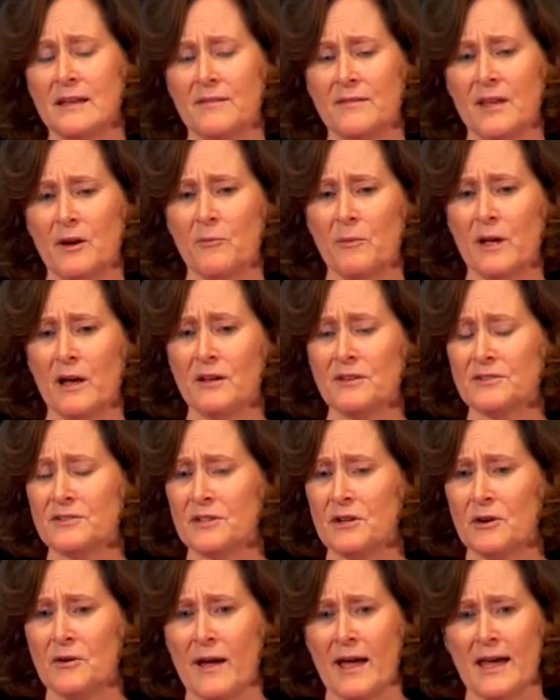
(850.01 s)
And then we
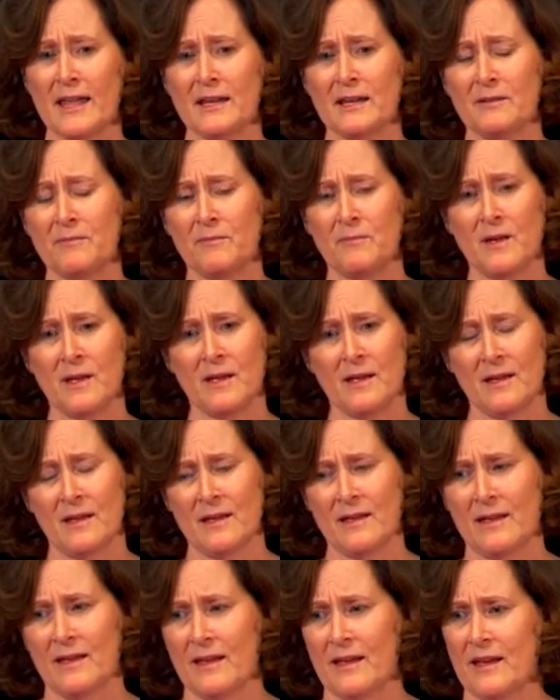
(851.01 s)
also had
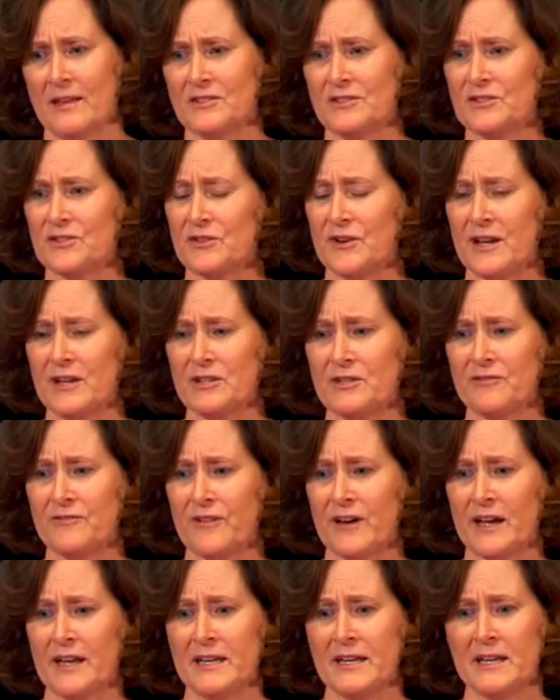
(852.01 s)
a strange
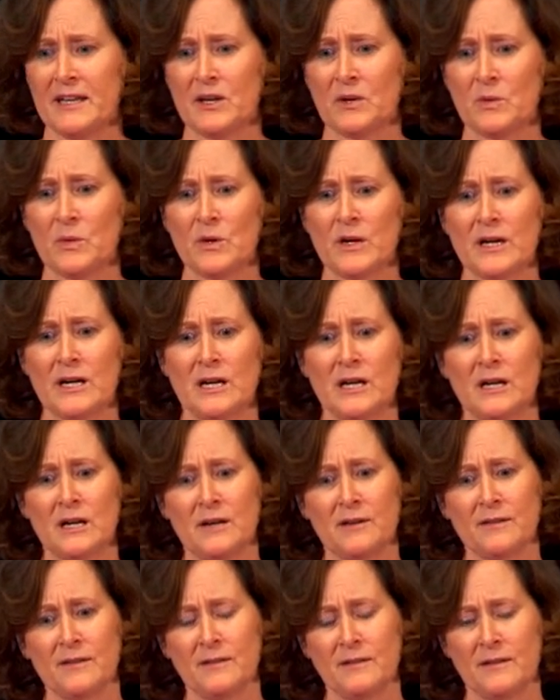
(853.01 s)
finding
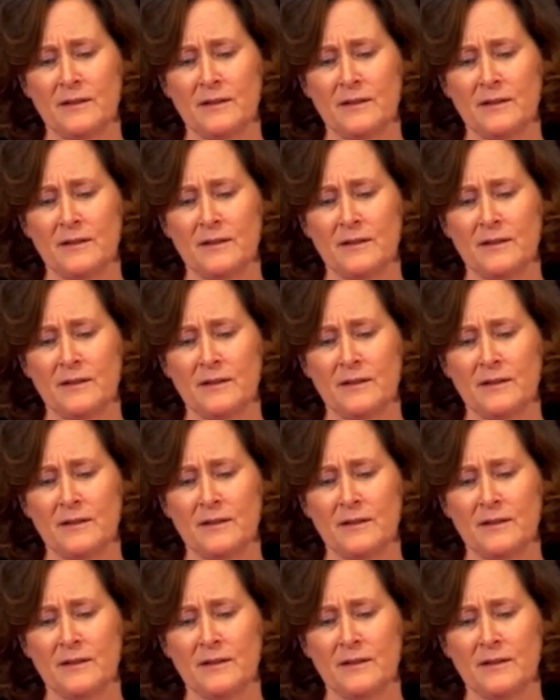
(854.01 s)
where